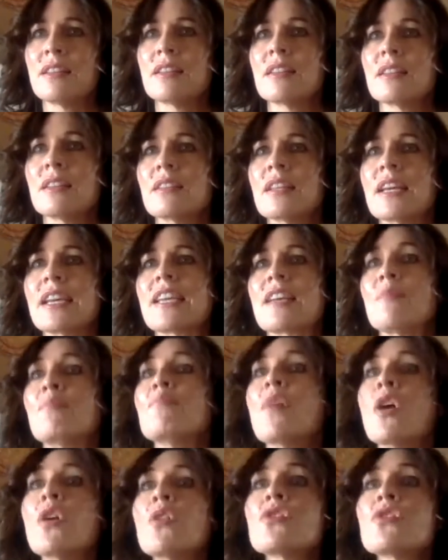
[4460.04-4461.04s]
like
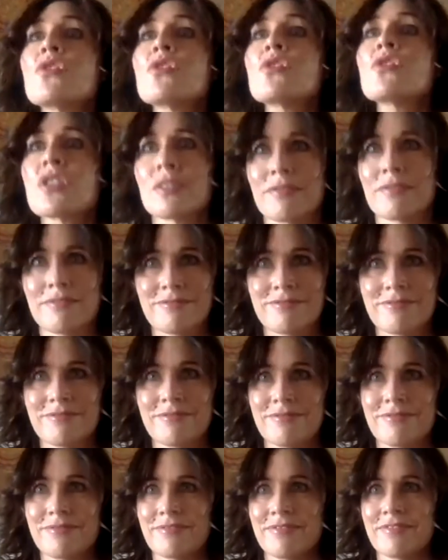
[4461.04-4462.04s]
emotion
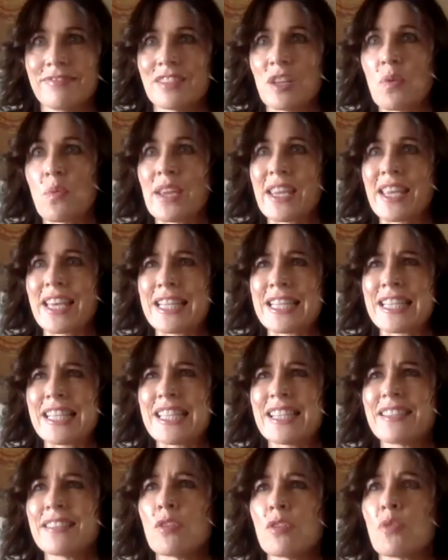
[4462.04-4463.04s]
that we can
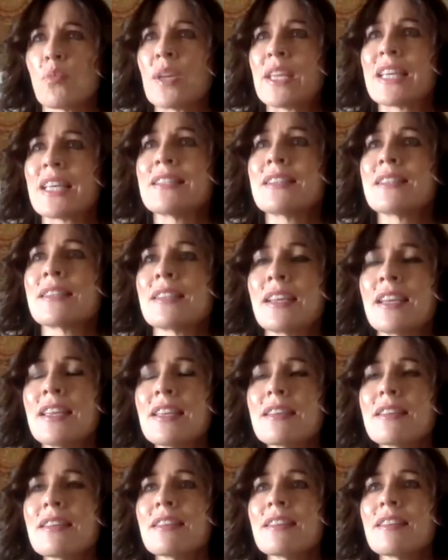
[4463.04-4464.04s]
that we can see
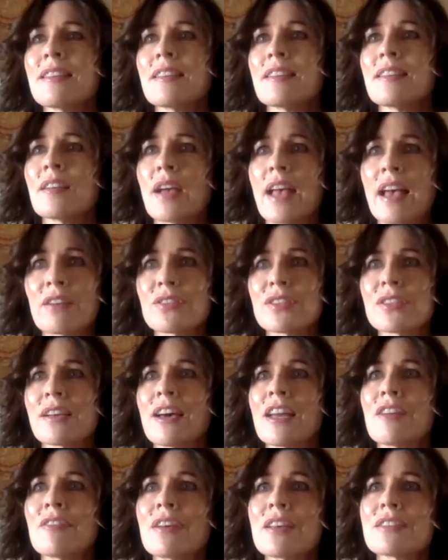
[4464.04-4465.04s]

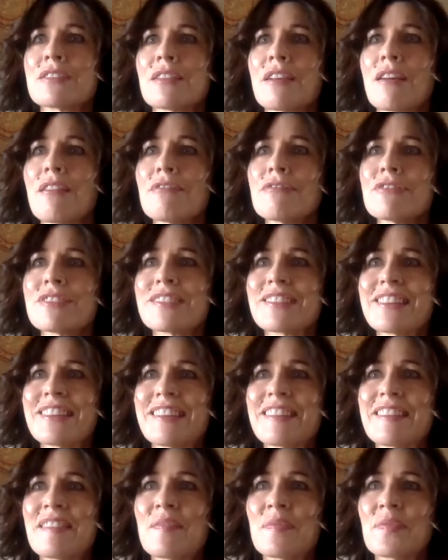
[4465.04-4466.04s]
outside of ourselves.
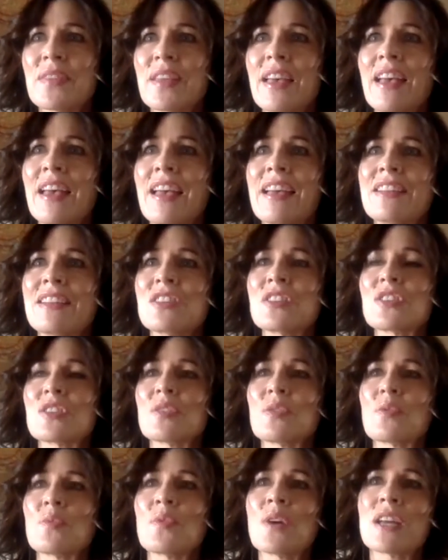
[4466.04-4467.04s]
And
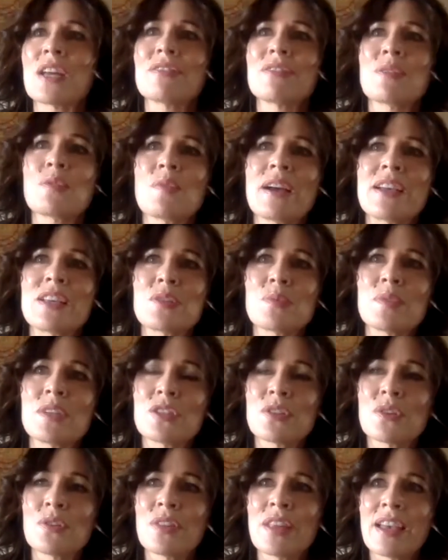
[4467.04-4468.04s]
one of the ways we
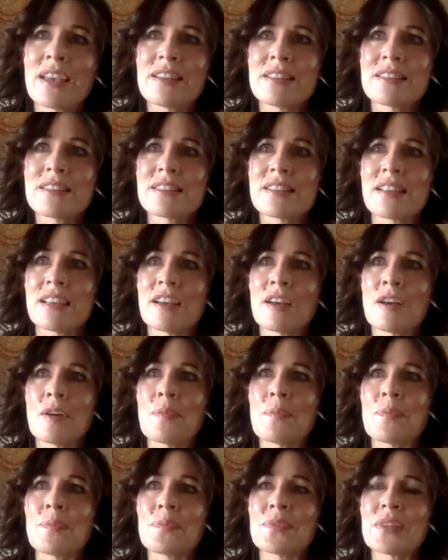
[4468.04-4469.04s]
do that is
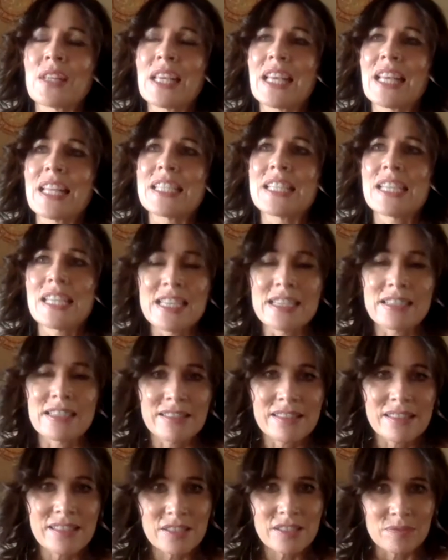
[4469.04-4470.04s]
um,
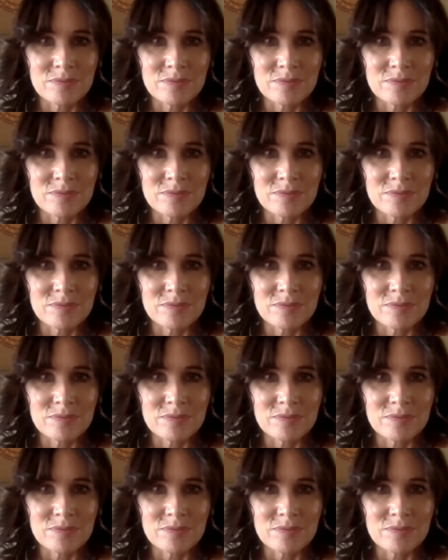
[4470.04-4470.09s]
tears.